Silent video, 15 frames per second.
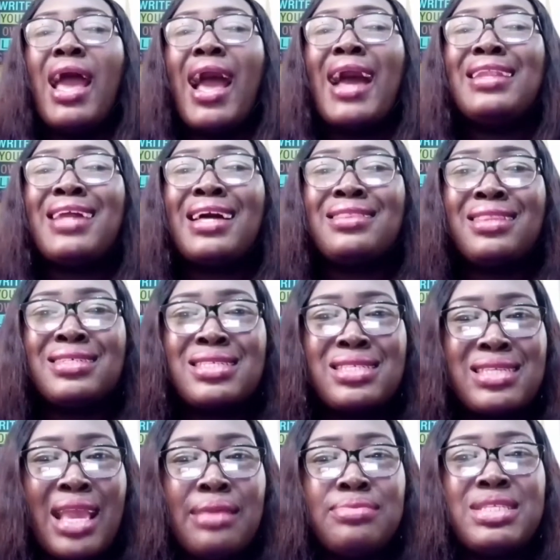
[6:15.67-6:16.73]
And at the
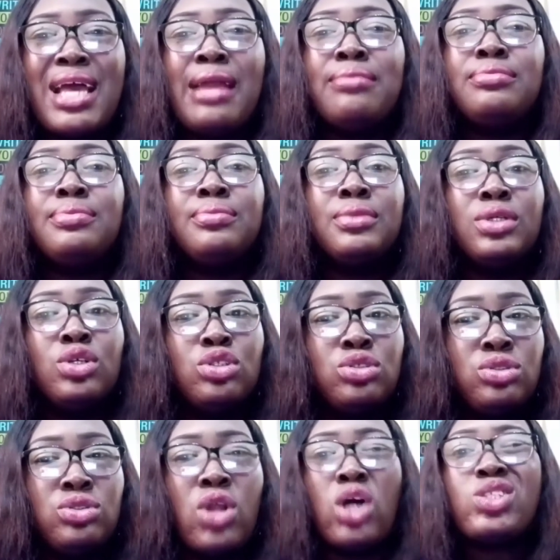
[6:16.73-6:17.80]
same time,
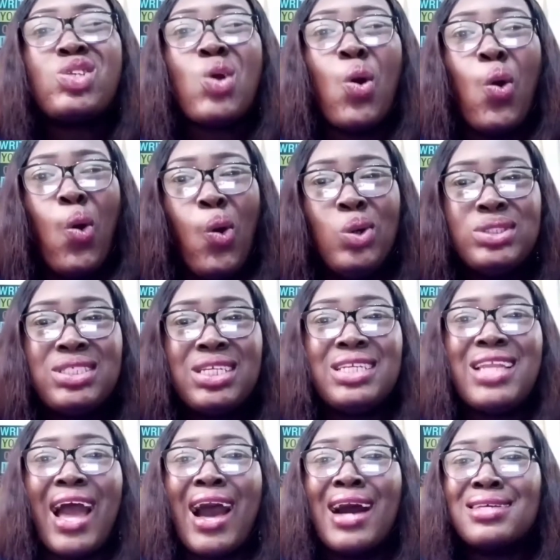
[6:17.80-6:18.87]
not
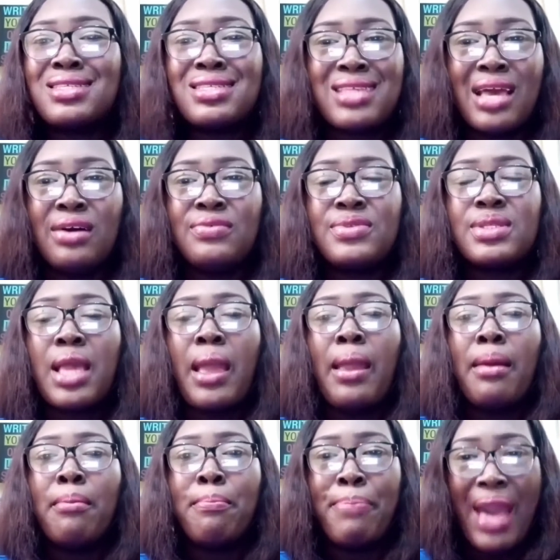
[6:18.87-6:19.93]
holding ourselves
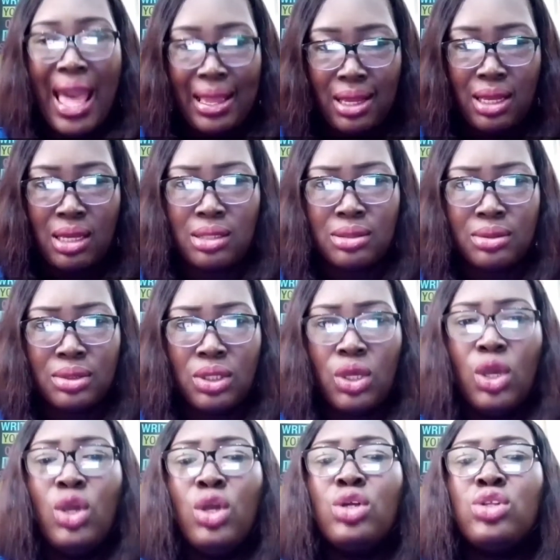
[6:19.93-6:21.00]
back.
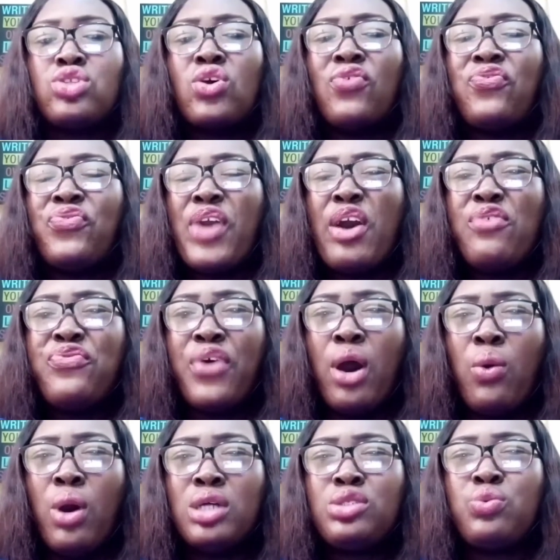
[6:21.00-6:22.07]
To fail
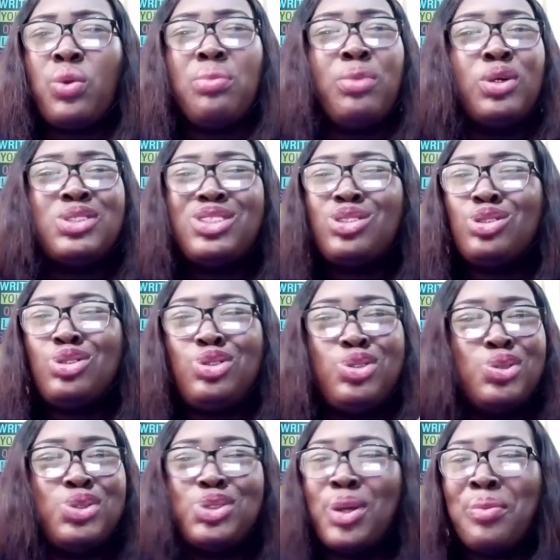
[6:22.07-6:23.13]
forward, we must do
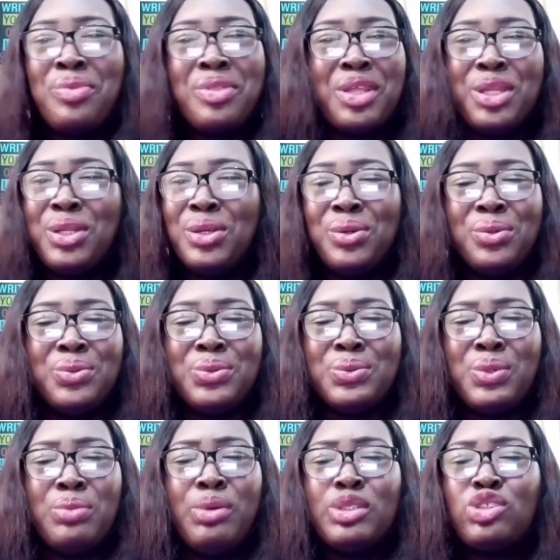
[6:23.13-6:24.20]
something new.
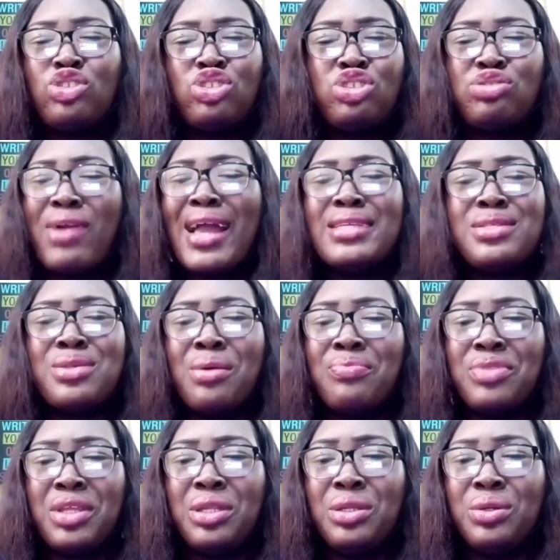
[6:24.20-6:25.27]
We must try
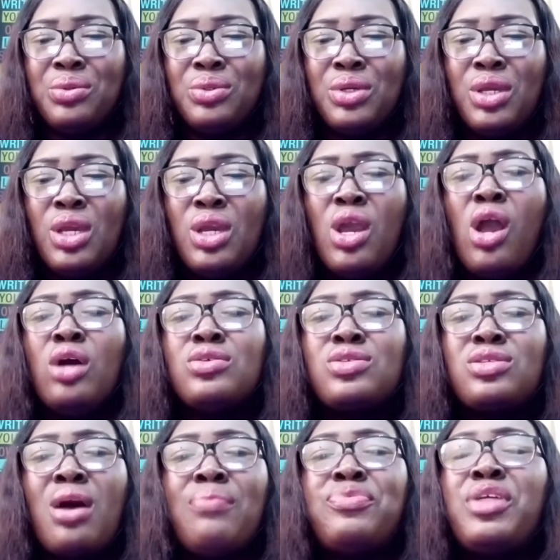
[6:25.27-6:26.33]
something new.
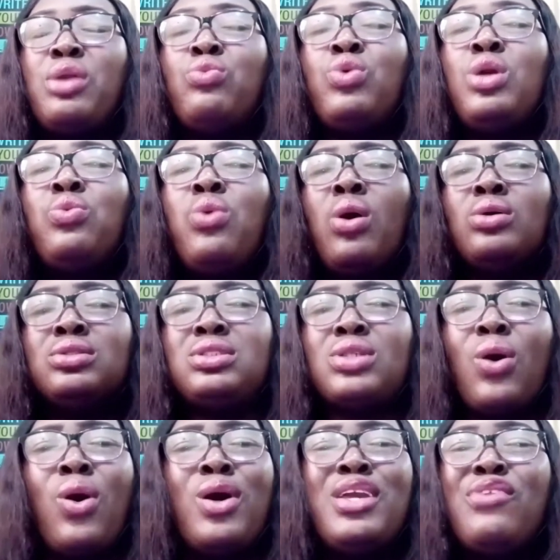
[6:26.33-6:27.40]
Something we want,
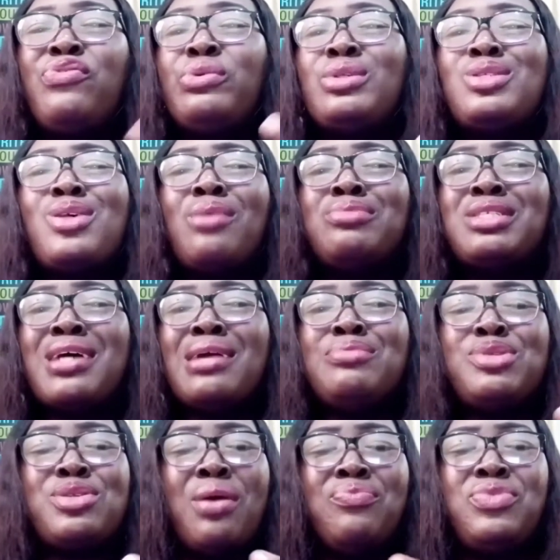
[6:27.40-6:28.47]
or even sometimes
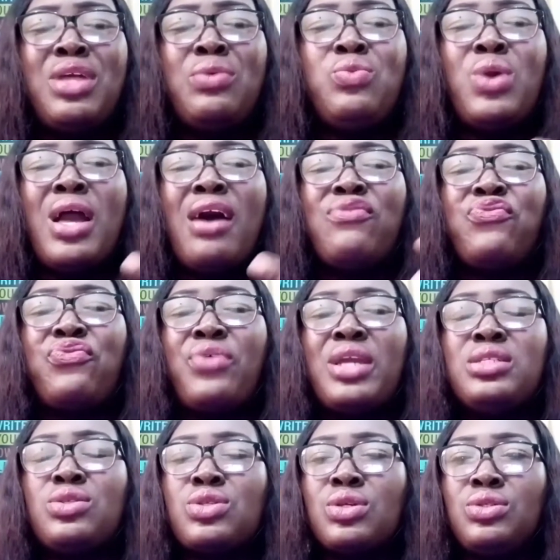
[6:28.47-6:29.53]
something we're
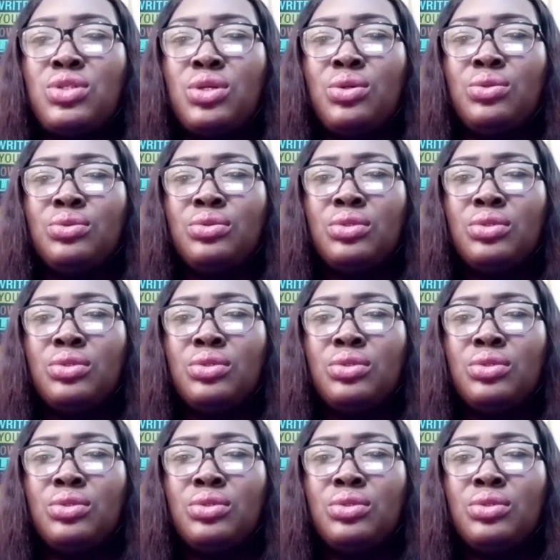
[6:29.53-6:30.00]
afraid to do.